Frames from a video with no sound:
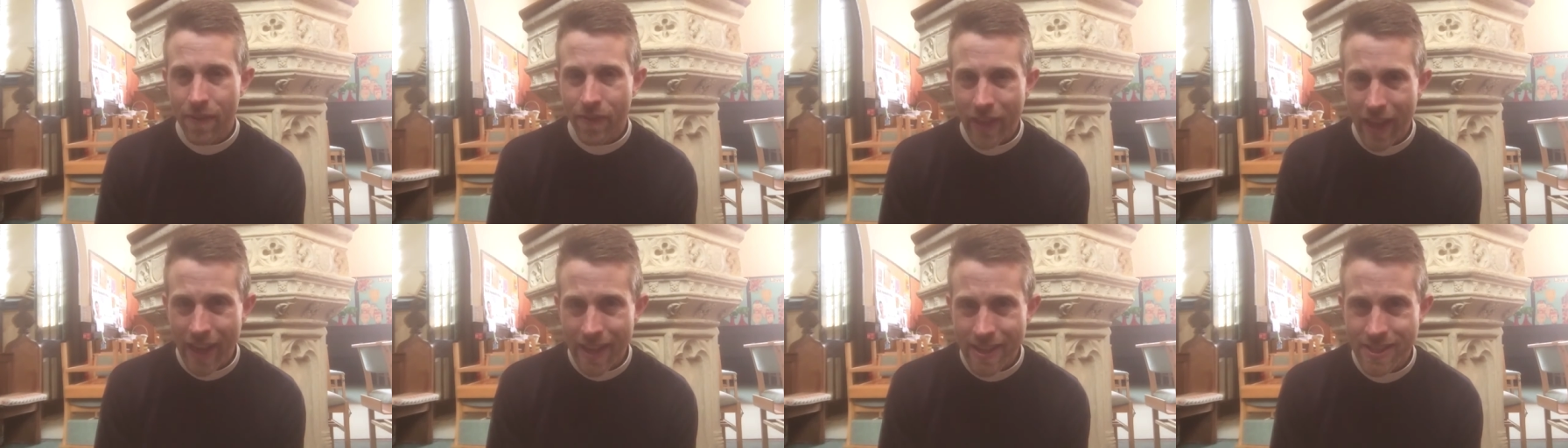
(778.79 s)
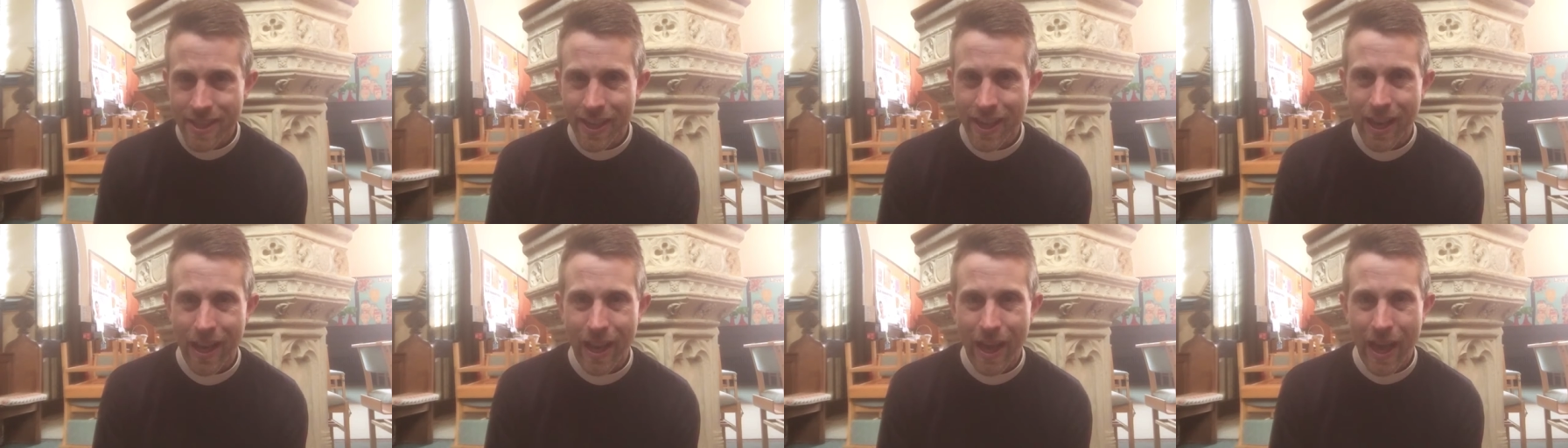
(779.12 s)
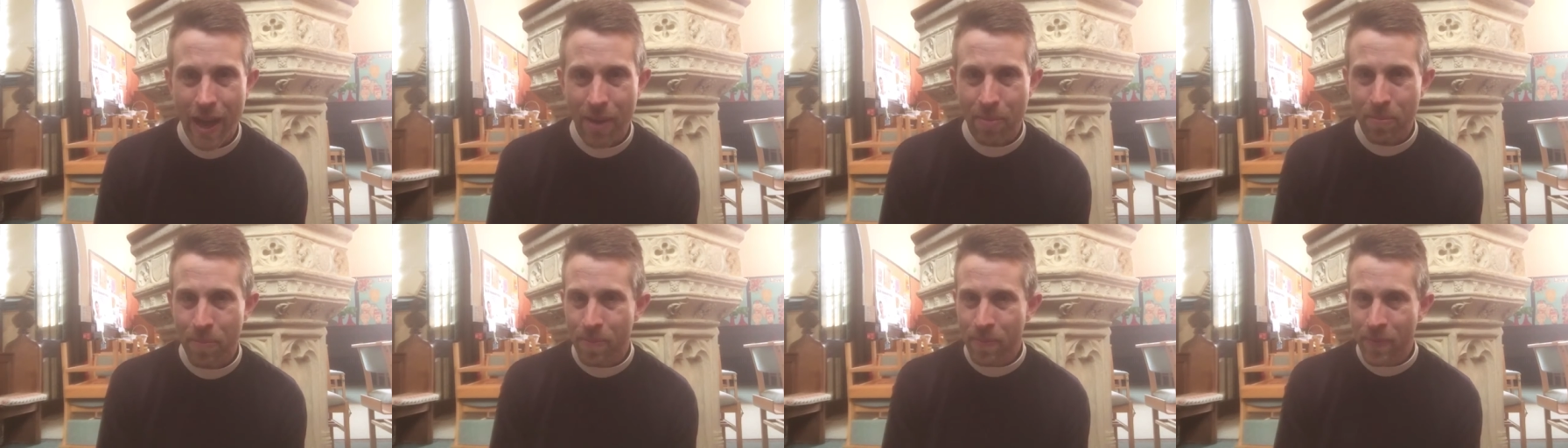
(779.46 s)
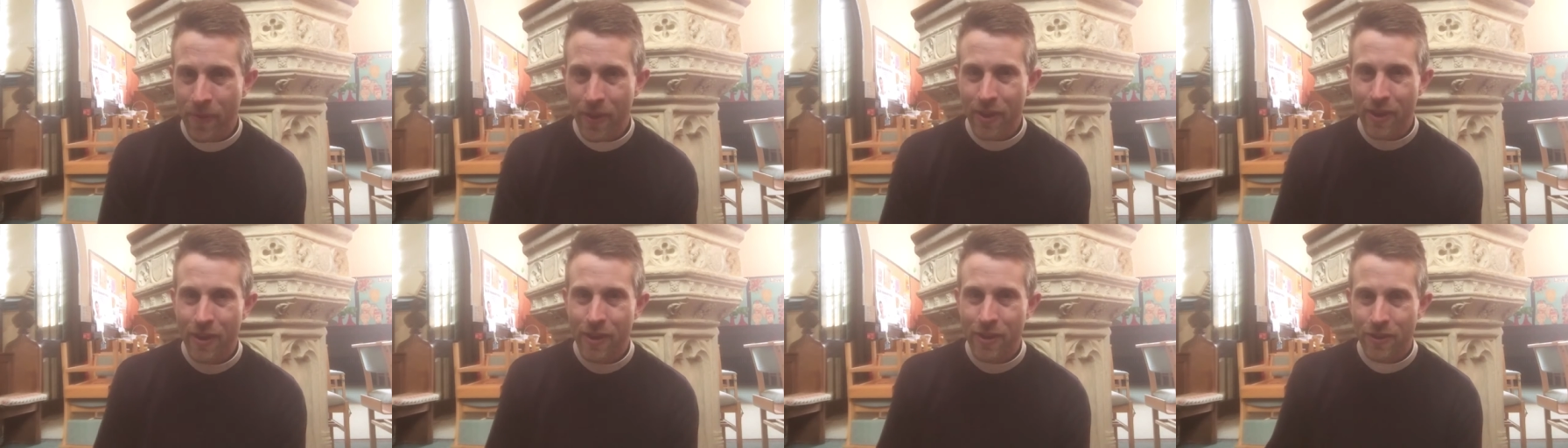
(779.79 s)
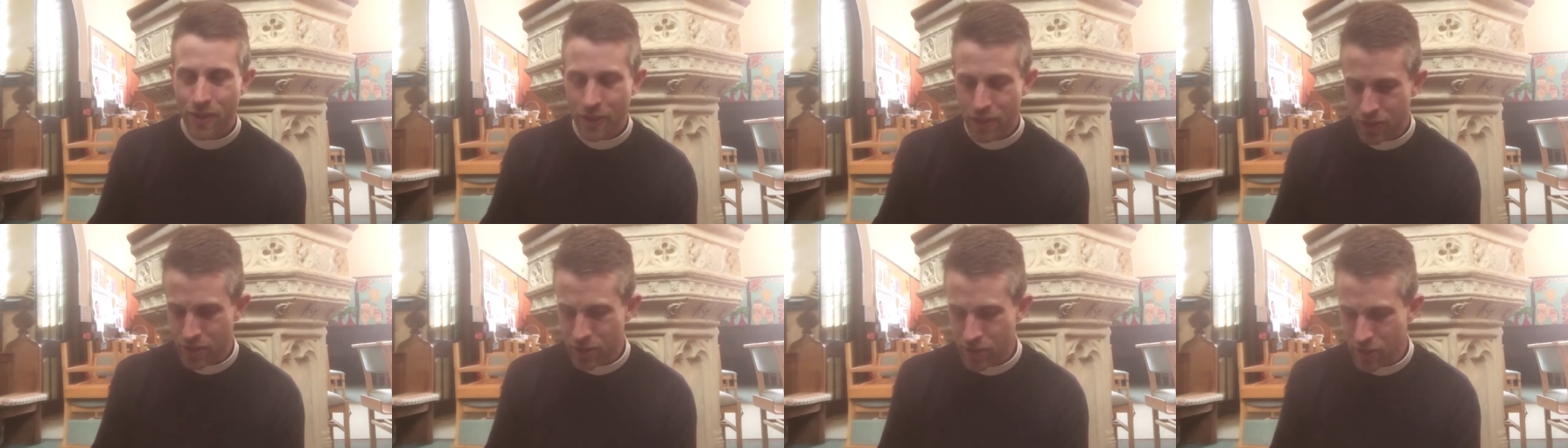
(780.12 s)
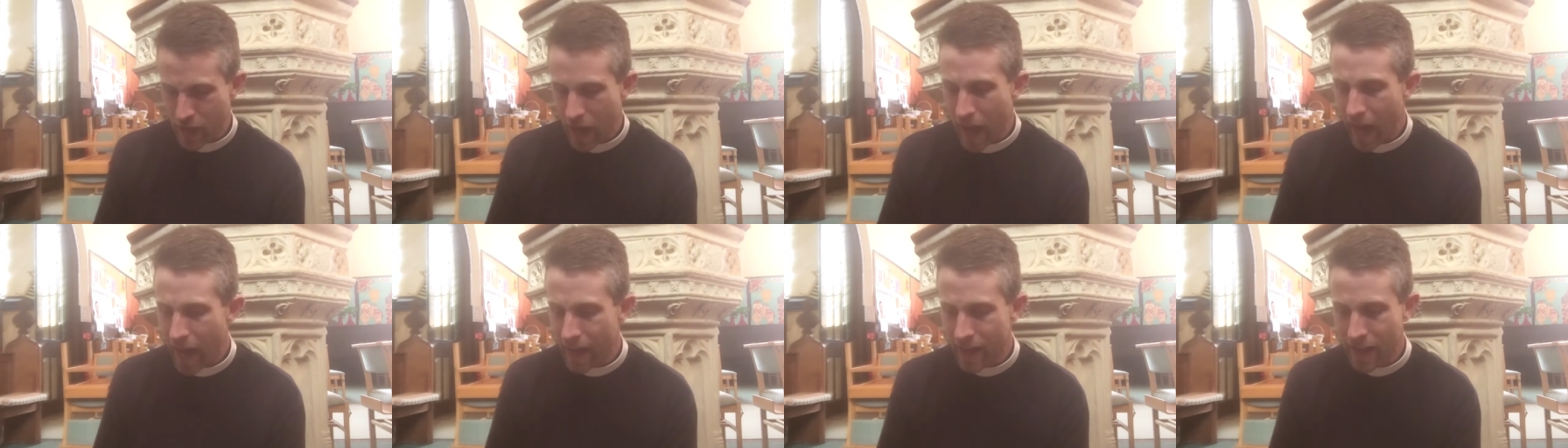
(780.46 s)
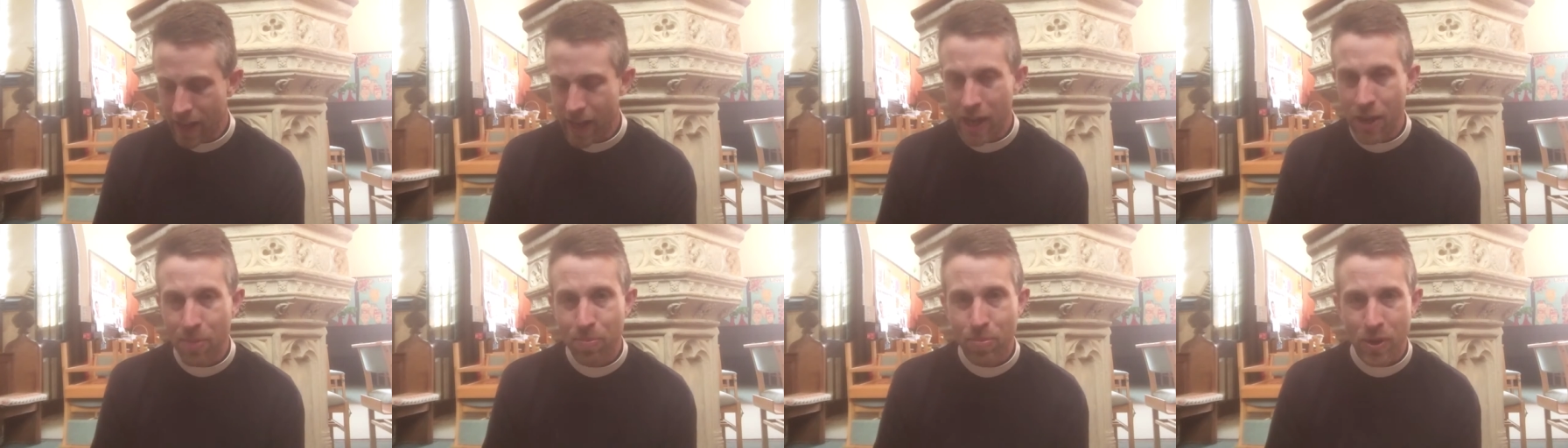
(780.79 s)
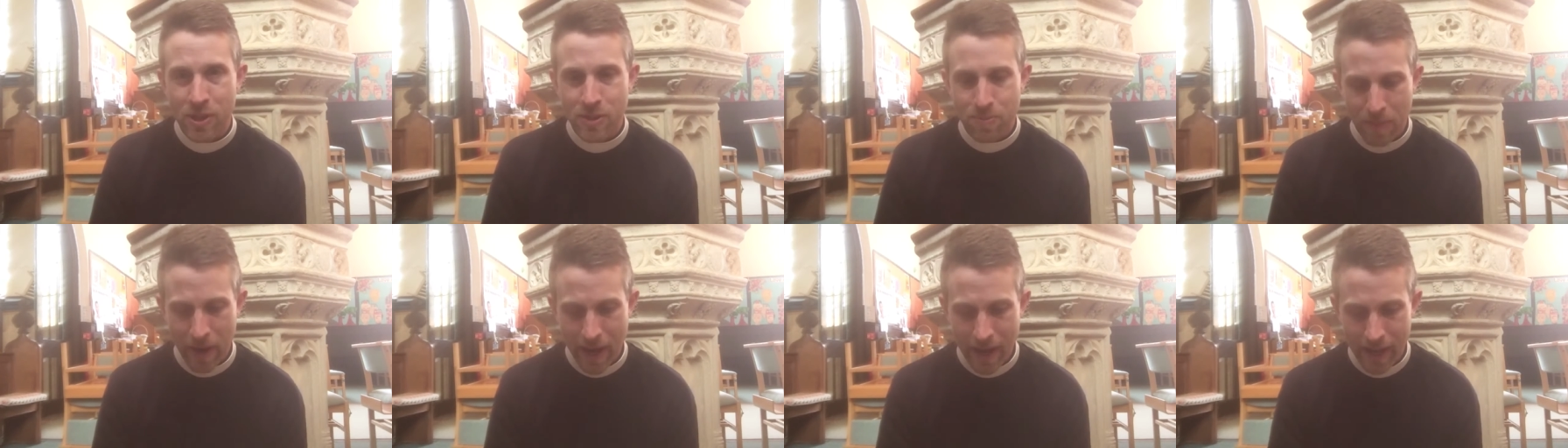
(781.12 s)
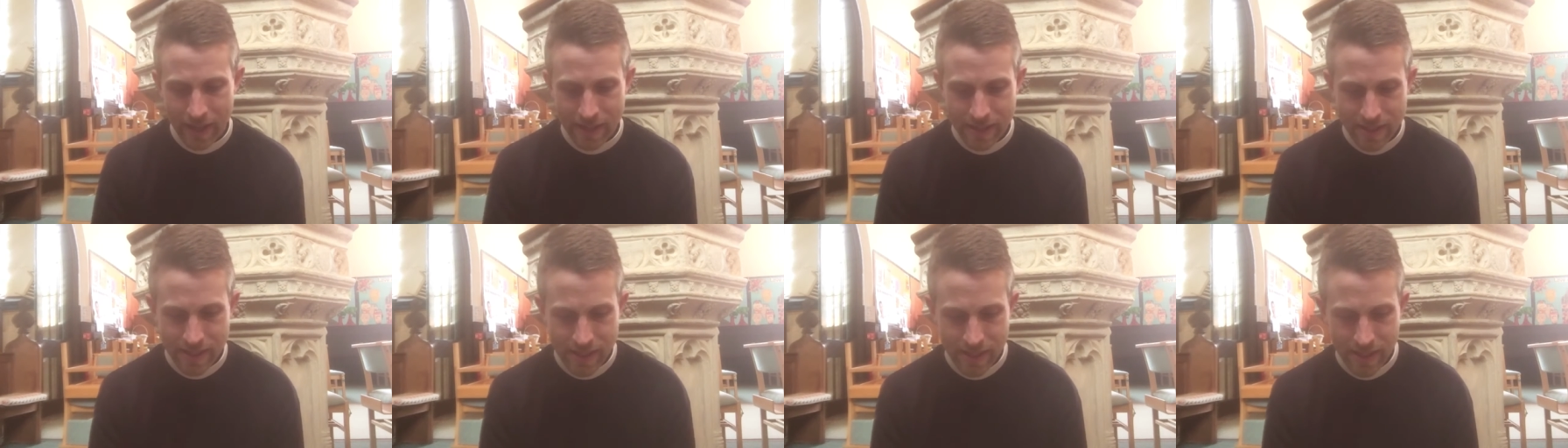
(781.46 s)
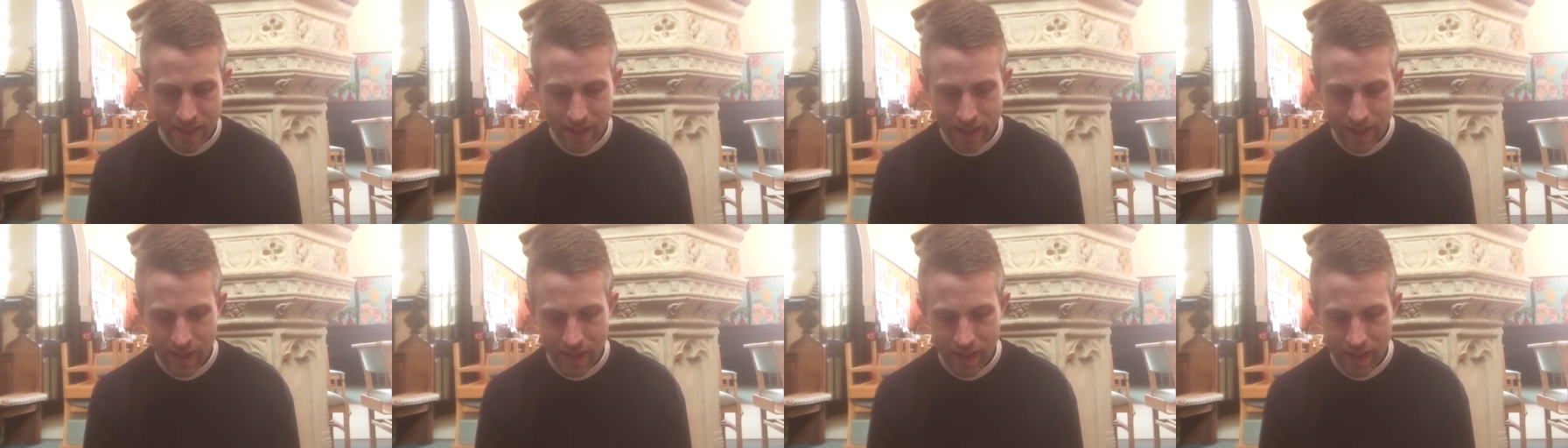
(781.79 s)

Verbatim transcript: That's the claim that uh, Hebrews makes